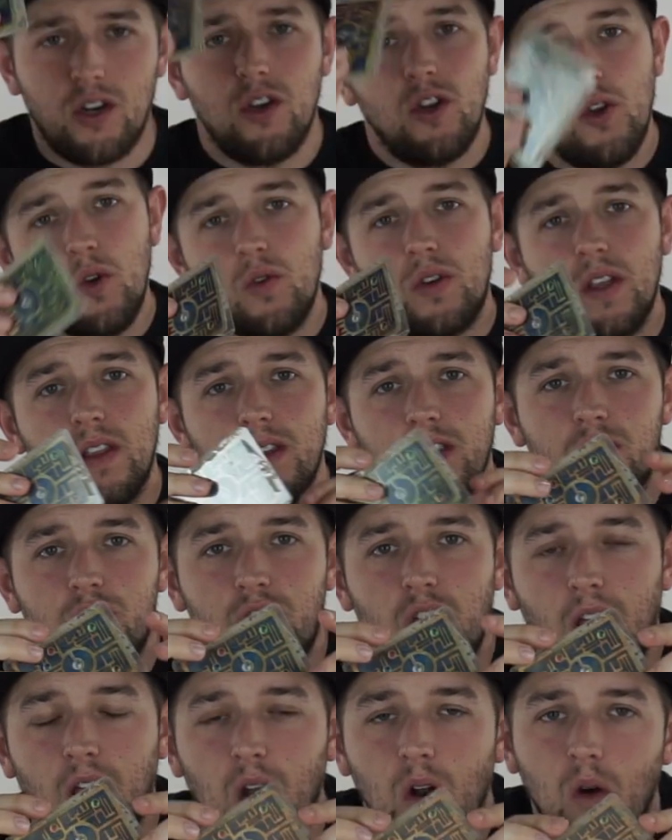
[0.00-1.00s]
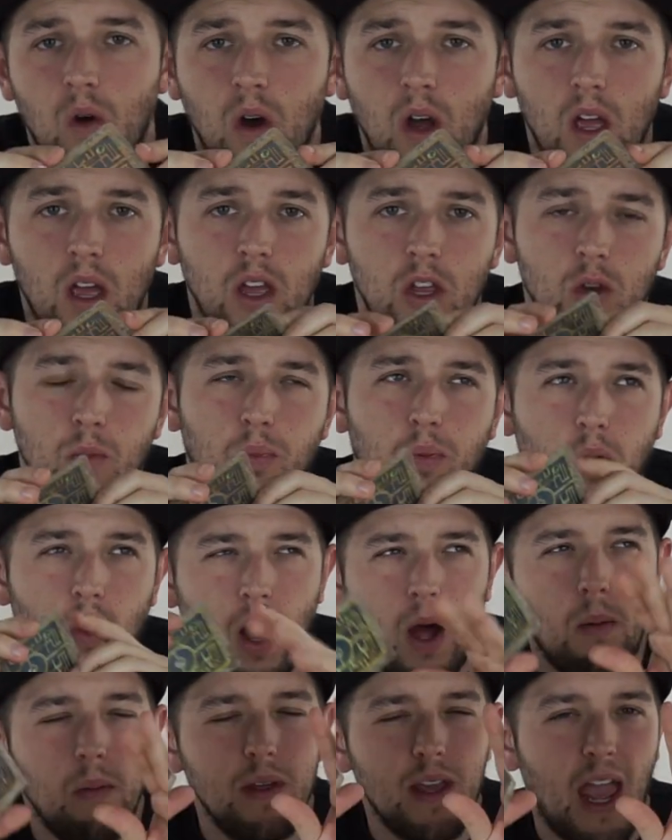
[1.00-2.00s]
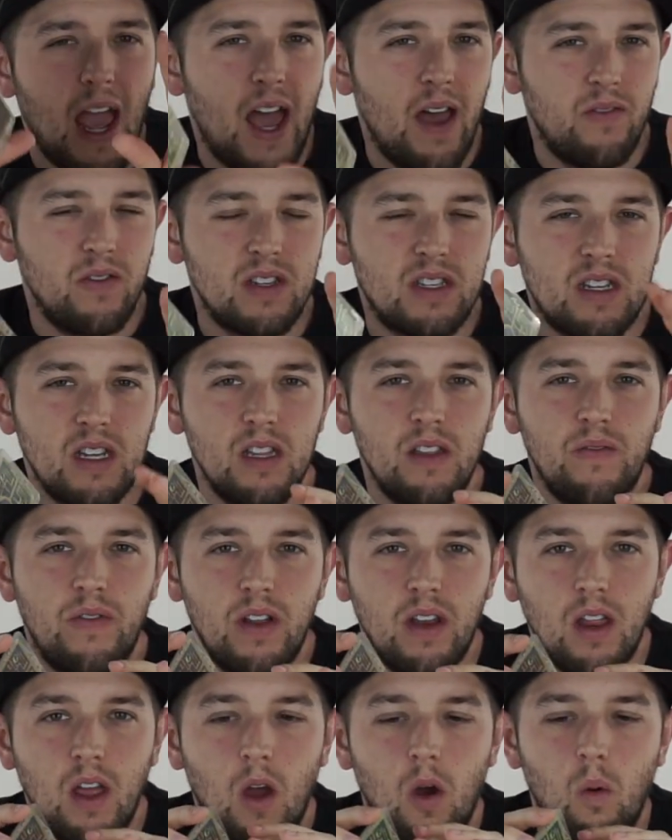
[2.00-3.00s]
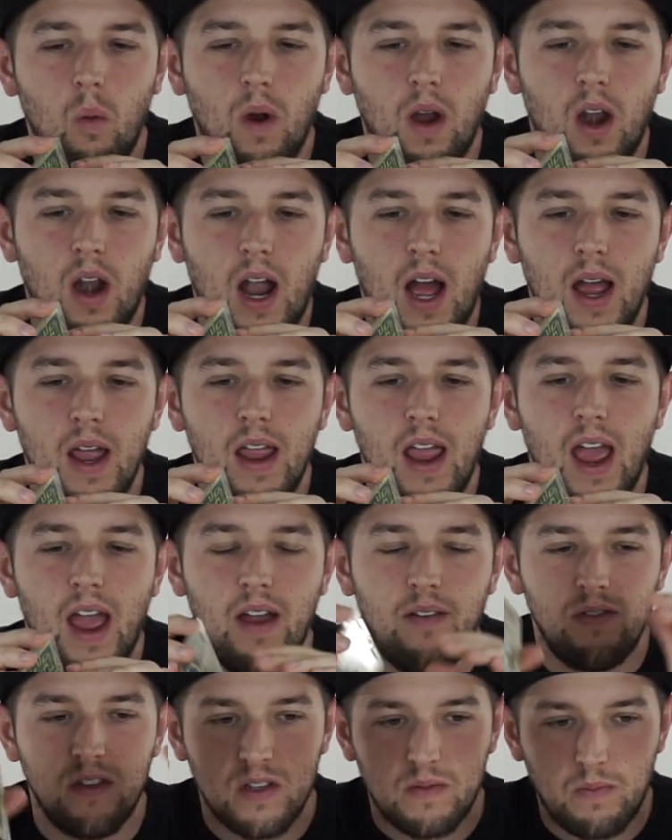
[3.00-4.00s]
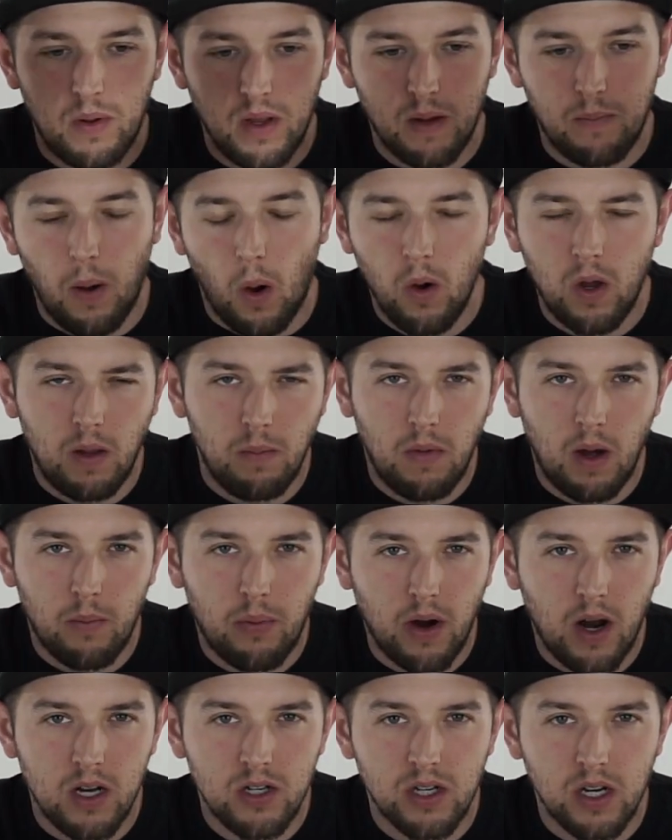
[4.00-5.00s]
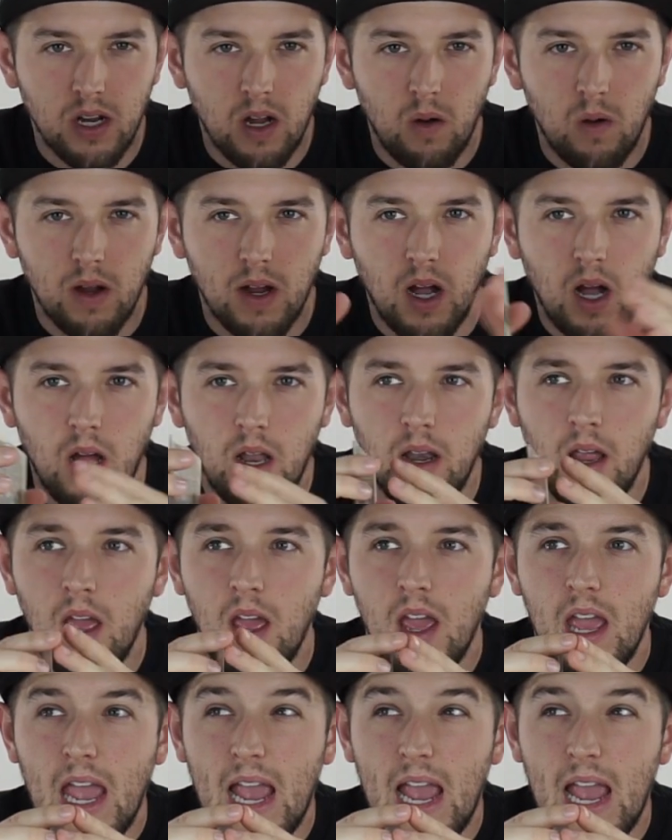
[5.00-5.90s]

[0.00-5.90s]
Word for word: are new to this channel, you probably haven't seen the video where I have this big Pokemon project going on.